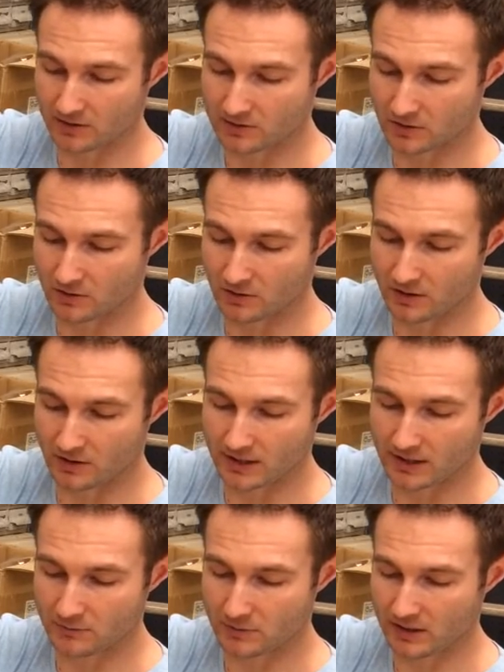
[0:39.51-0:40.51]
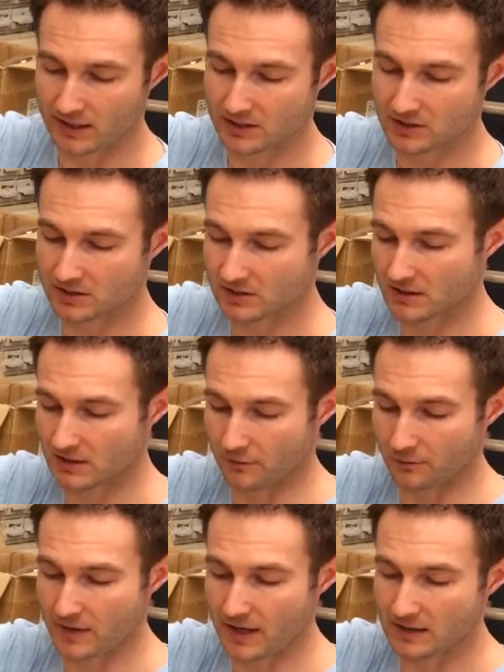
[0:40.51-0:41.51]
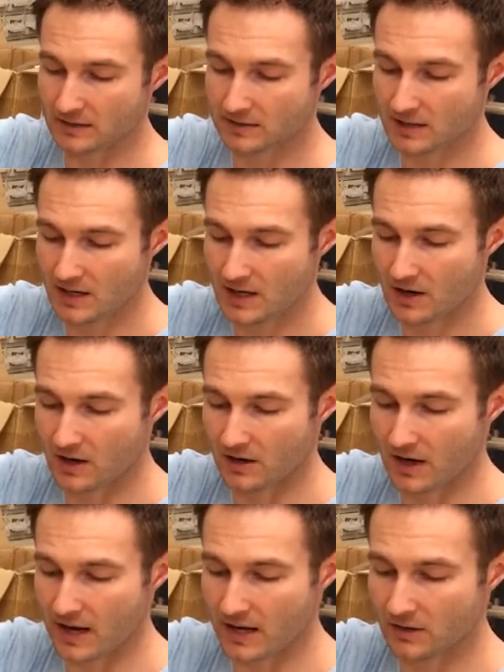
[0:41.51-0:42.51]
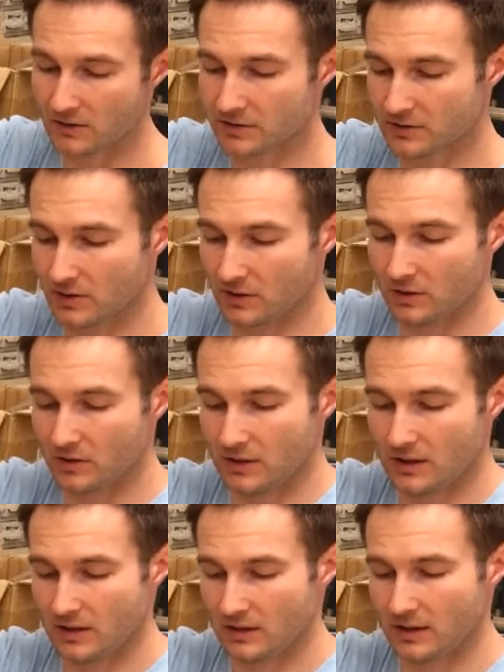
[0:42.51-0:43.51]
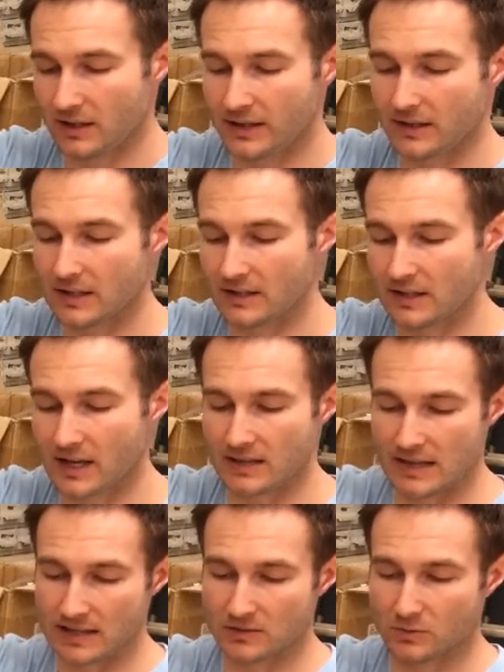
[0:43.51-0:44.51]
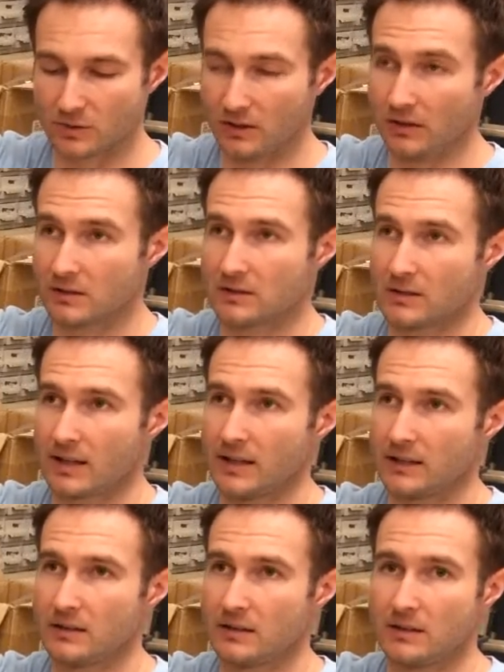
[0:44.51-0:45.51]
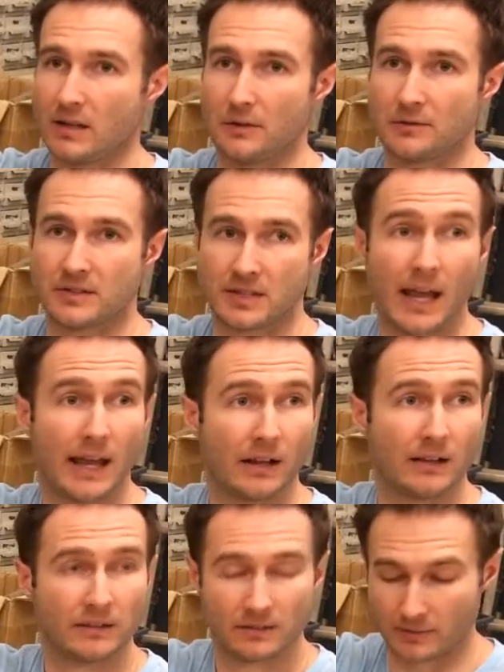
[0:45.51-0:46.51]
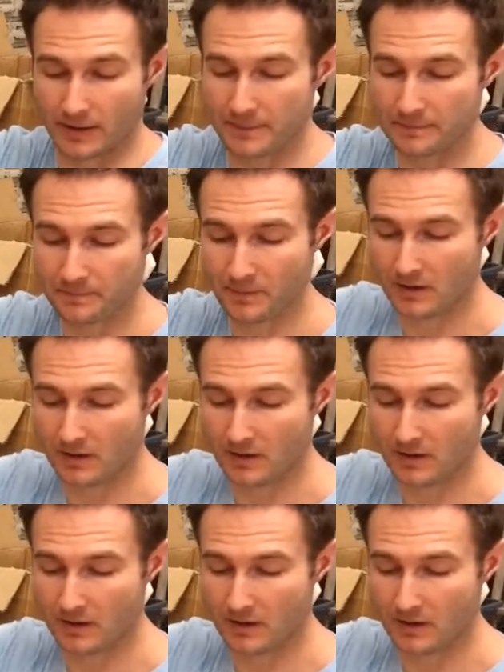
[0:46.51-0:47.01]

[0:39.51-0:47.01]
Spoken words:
So in relation to the face, our angles go like this, and that's what looks like the dove's tail, right?